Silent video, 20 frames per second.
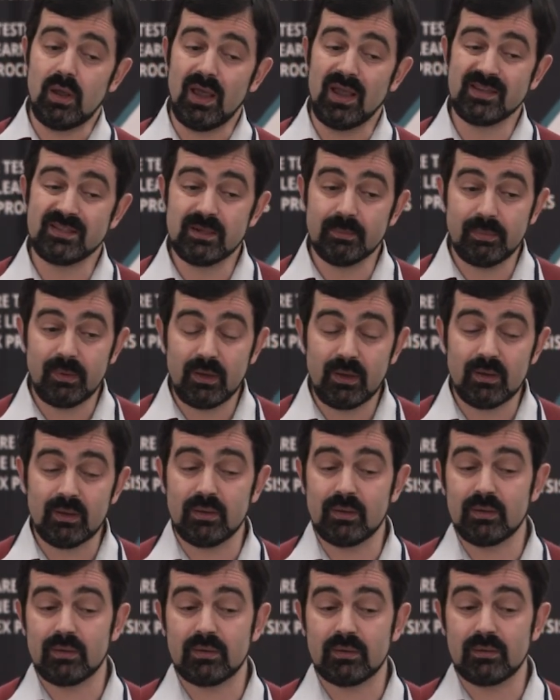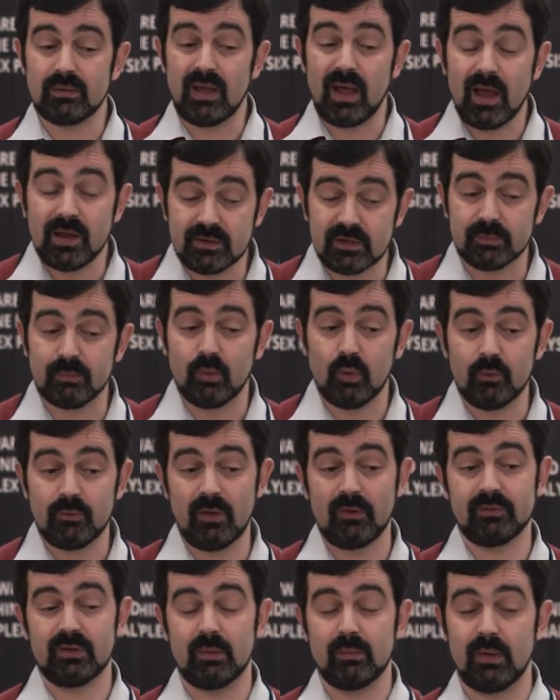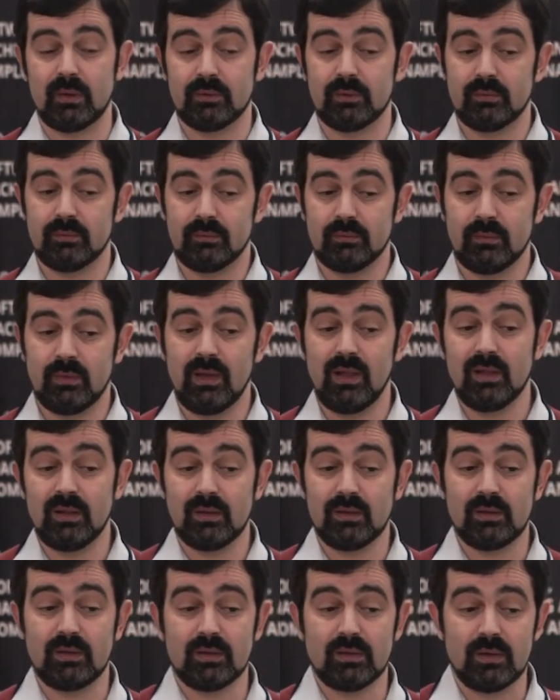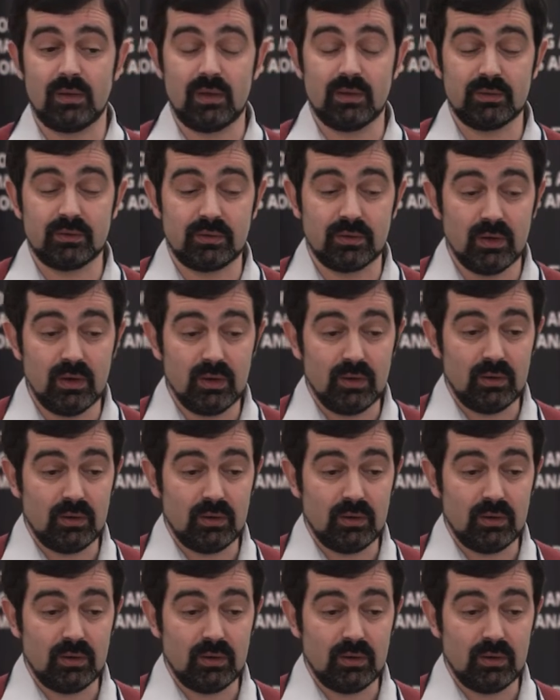exemplar item of automat. And